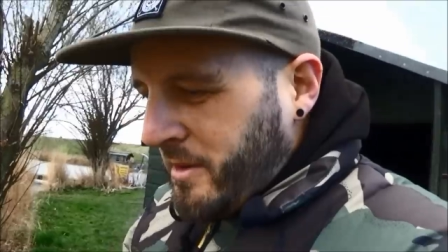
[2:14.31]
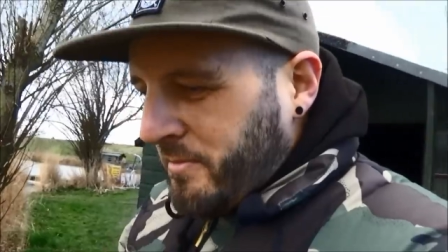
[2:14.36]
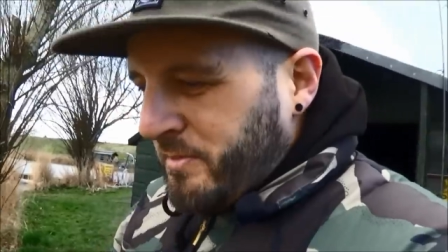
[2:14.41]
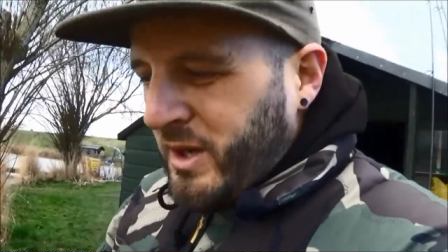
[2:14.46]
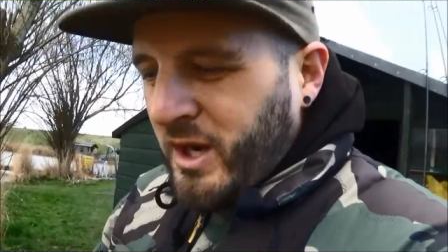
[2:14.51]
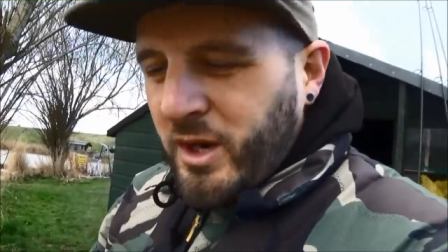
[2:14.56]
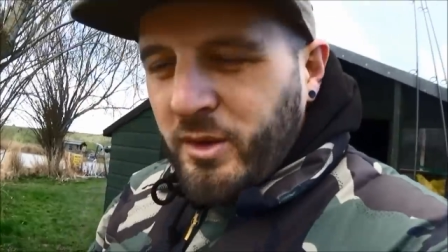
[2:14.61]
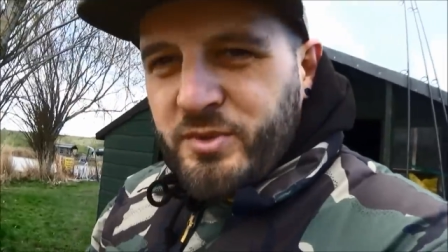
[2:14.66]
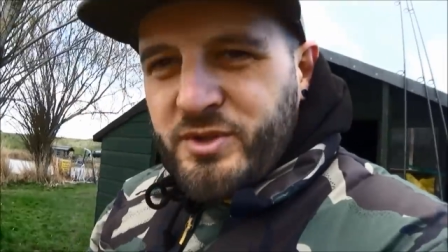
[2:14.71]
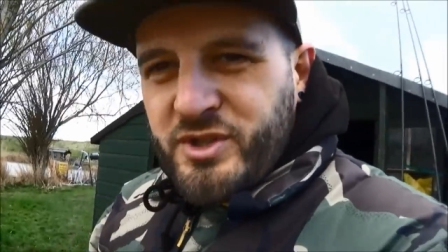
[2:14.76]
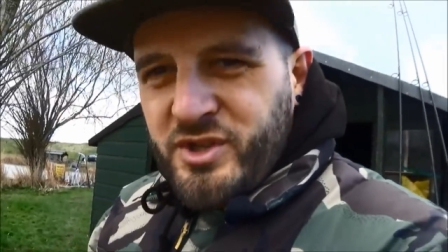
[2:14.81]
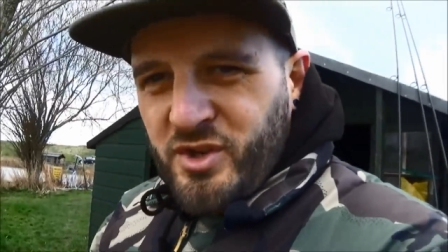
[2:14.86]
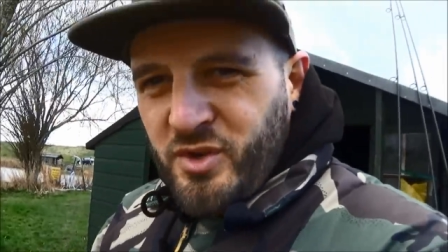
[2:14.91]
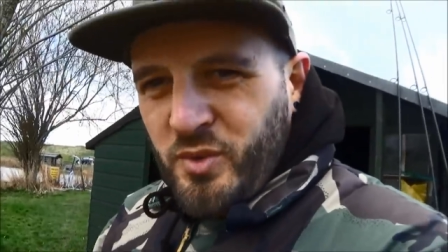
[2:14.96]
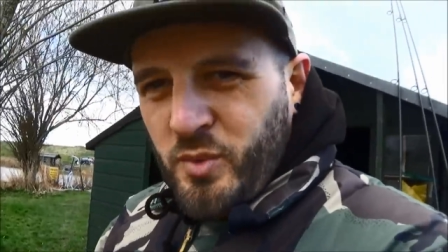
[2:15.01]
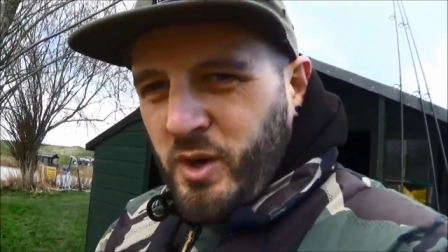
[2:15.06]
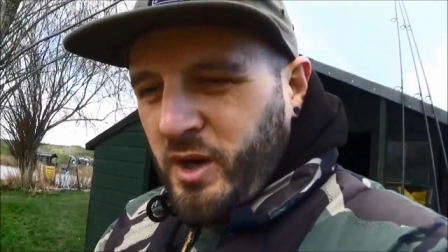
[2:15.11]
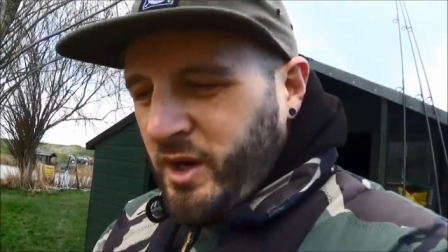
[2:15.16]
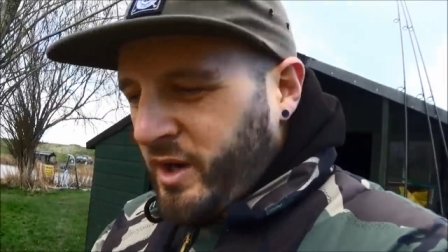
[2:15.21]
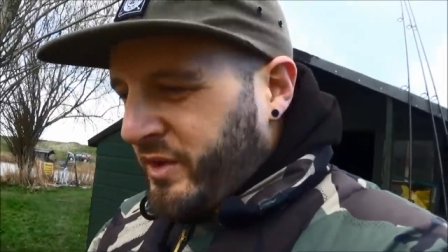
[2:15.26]
be able
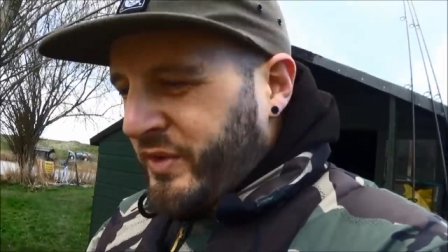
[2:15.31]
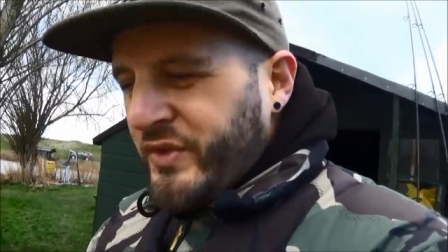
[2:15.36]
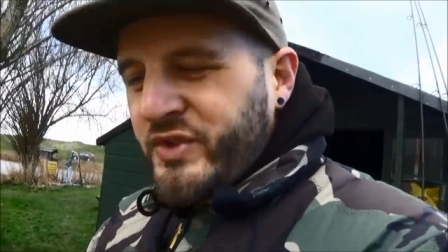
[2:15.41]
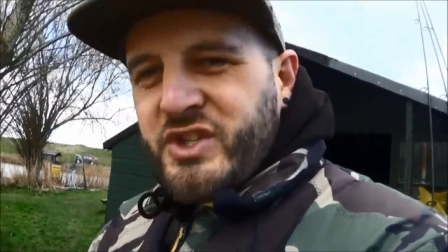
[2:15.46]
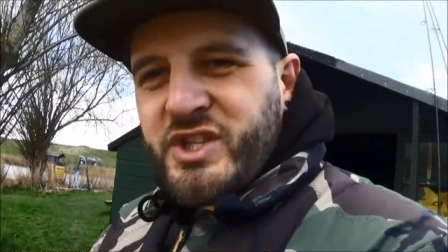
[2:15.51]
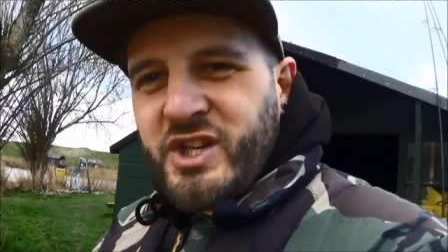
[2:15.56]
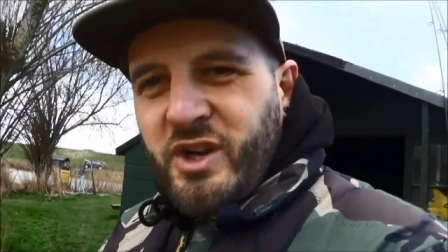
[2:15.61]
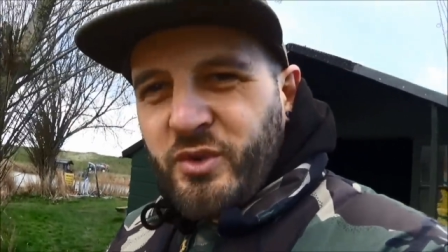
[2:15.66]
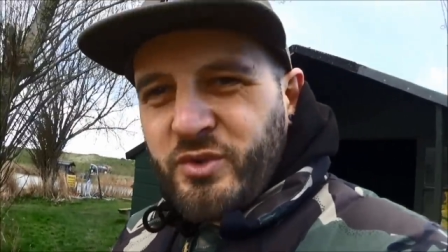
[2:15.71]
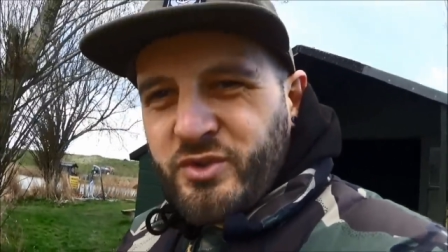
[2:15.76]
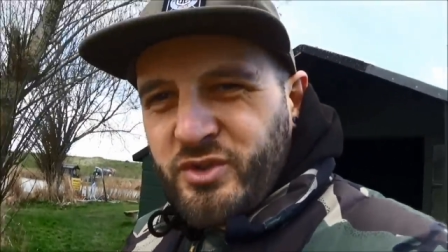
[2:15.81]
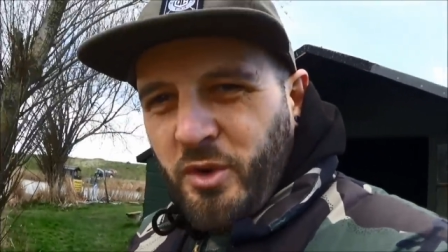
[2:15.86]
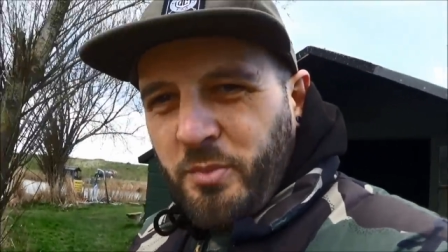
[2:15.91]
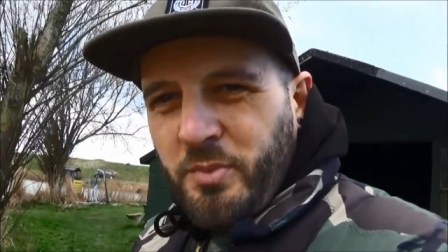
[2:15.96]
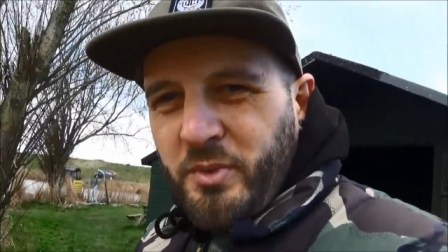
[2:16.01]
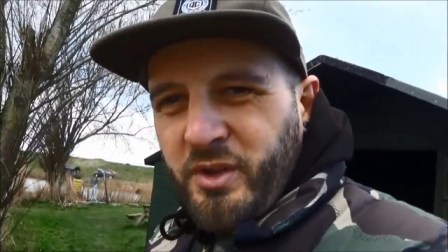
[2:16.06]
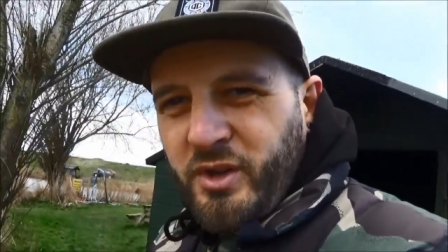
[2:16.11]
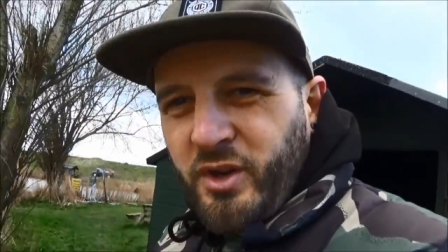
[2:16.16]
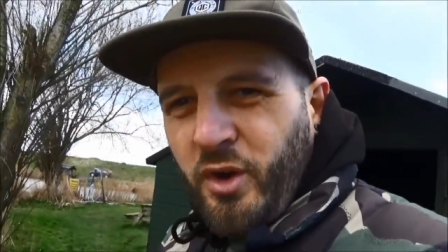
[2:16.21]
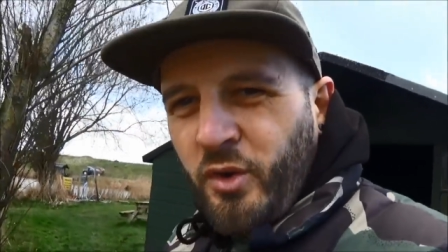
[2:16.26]
to sit on
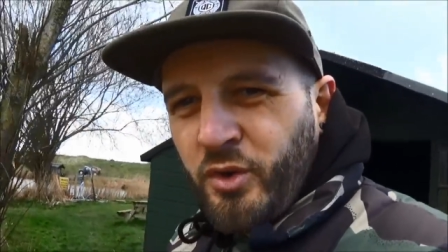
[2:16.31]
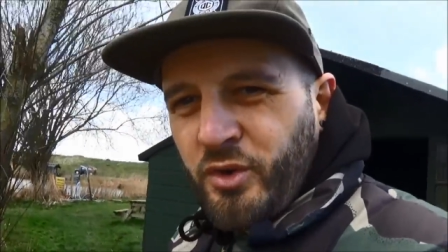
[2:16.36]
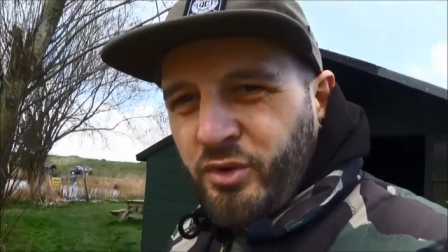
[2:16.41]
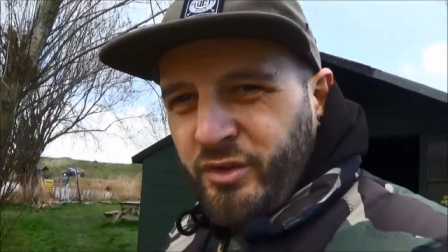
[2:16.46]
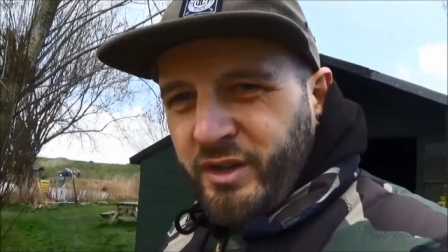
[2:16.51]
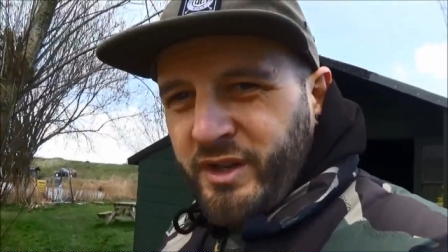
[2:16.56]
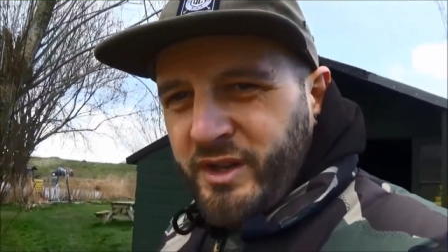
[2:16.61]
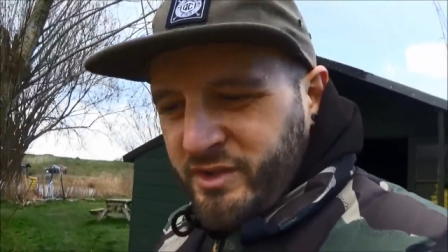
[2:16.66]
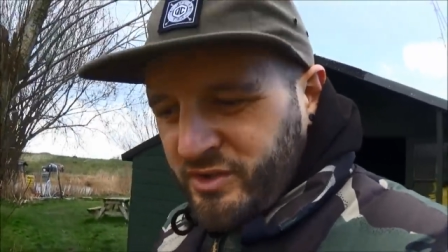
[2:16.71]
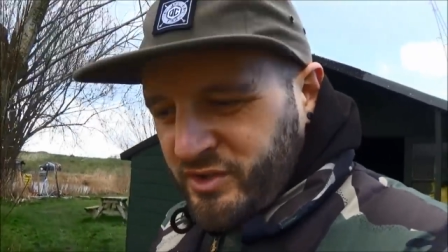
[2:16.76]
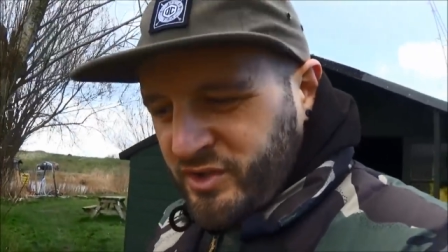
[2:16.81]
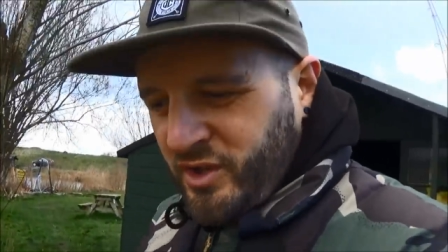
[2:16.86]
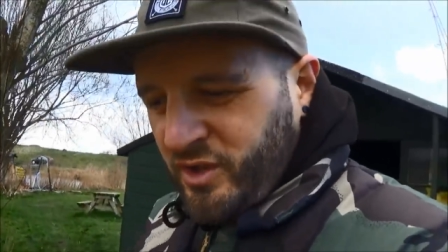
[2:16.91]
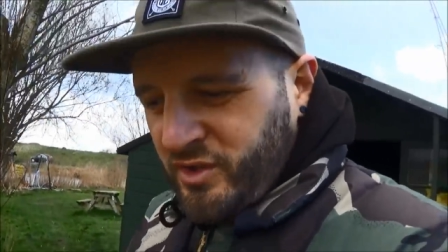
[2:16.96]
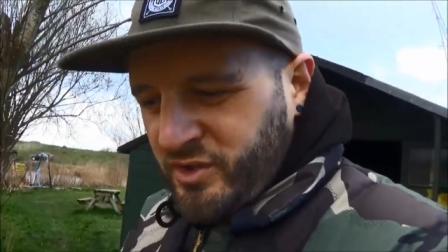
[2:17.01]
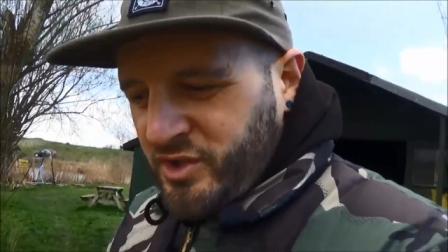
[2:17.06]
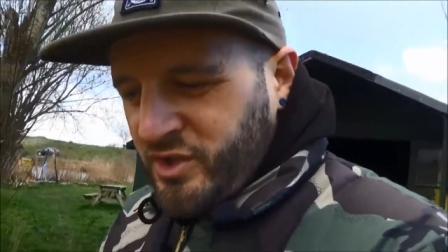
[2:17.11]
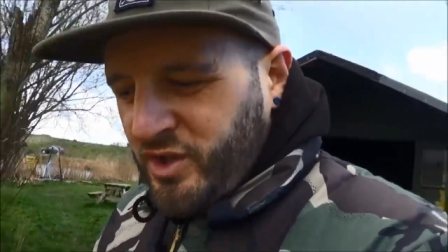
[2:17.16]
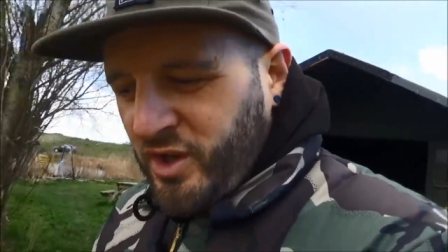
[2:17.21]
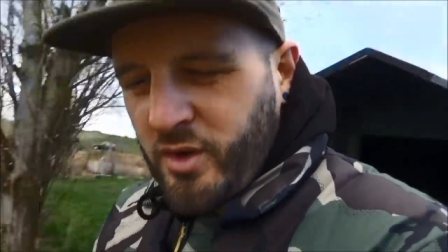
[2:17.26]
top of the concrete as
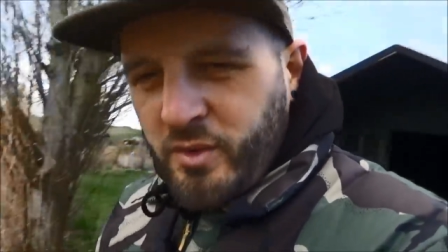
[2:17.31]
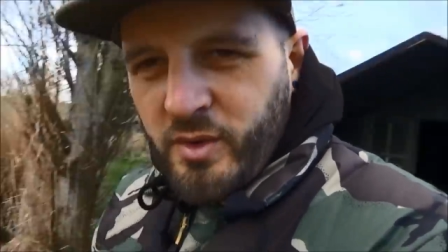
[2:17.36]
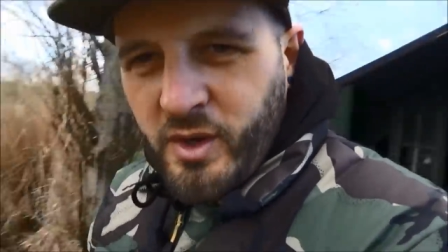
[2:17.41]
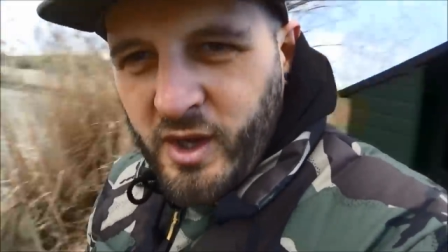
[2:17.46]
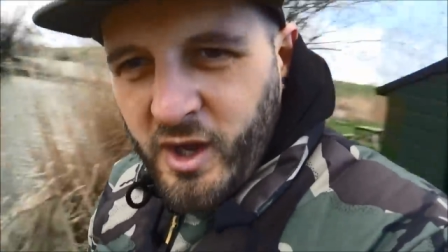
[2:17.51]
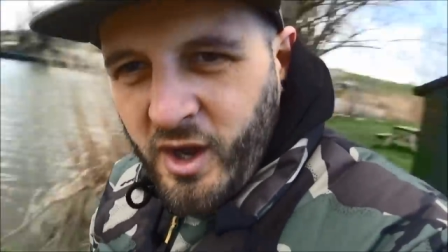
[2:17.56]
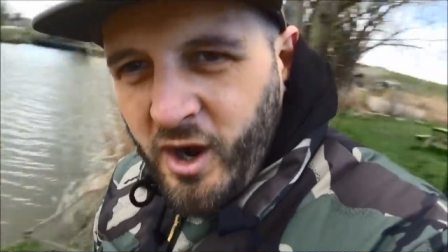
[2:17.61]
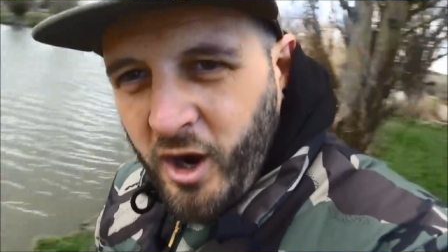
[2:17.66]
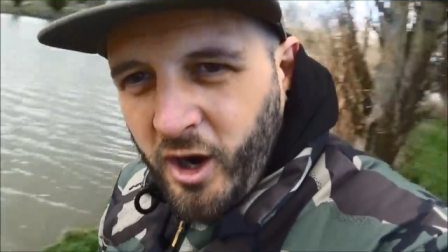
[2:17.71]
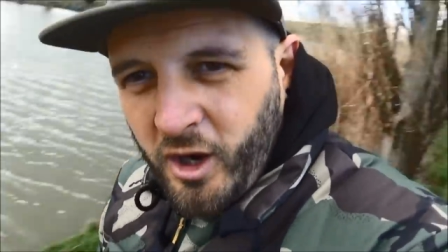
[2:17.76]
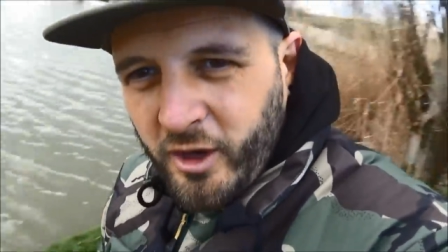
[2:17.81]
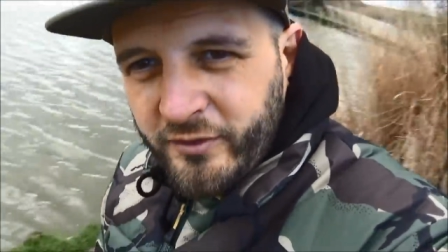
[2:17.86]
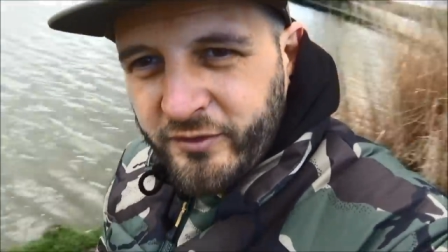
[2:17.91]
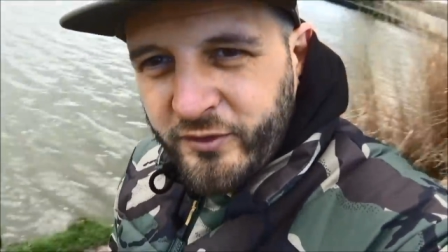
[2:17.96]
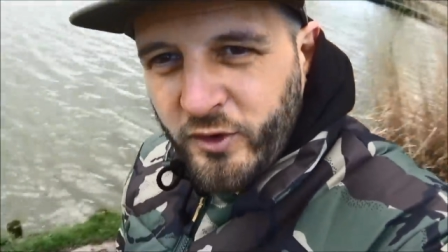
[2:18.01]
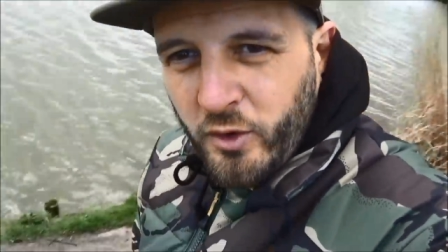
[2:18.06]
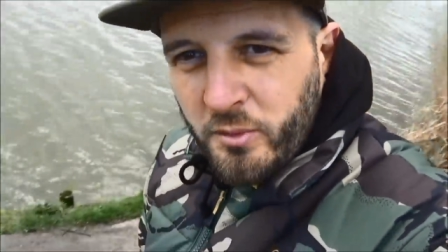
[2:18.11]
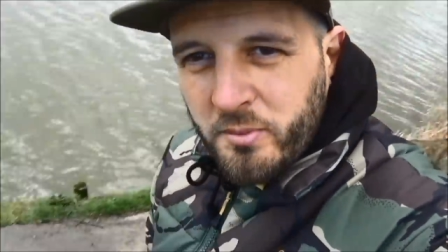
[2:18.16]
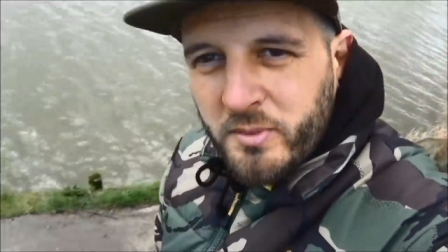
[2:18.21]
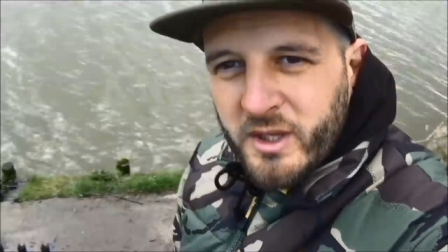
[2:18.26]
such. So
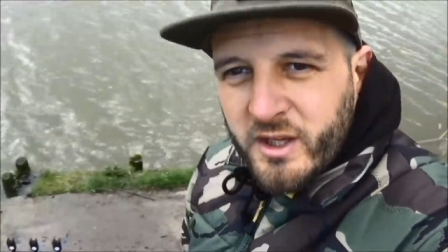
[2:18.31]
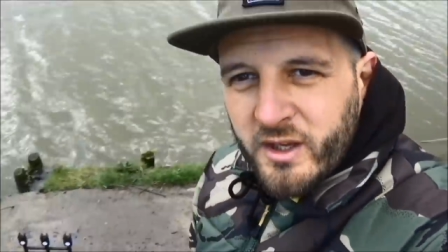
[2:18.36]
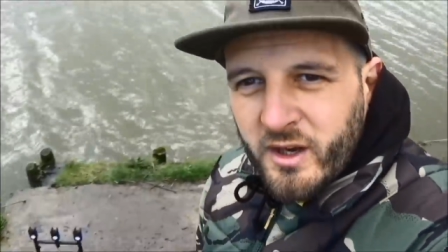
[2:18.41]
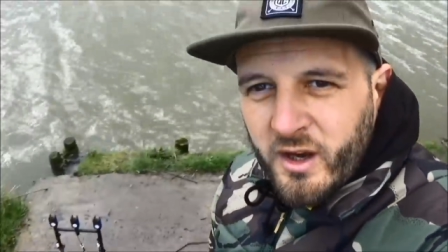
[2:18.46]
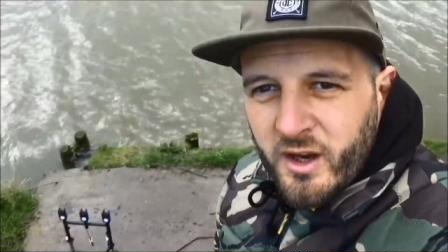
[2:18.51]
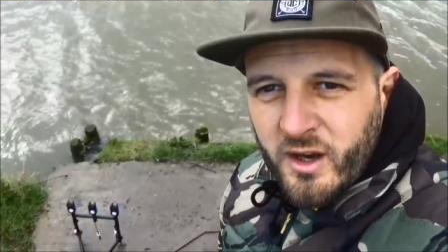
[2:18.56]
I've got my